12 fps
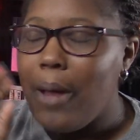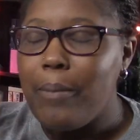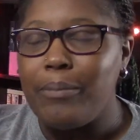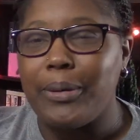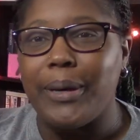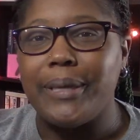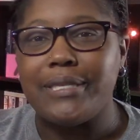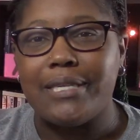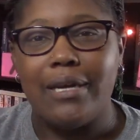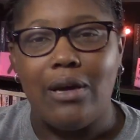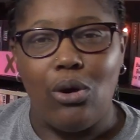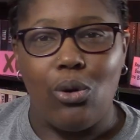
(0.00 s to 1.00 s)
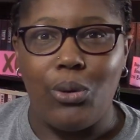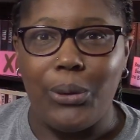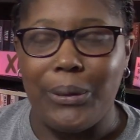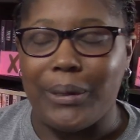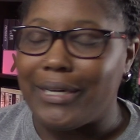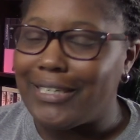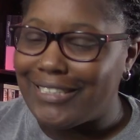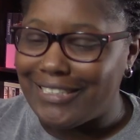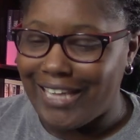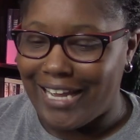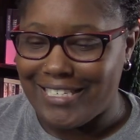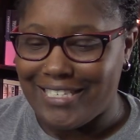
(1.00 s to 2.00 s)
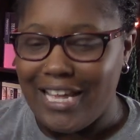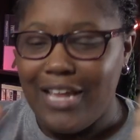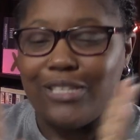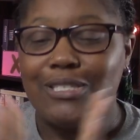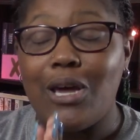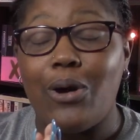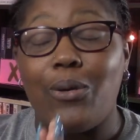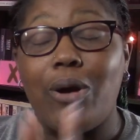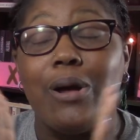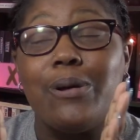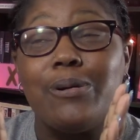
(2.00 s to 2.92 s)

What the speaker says: but whew, yes. So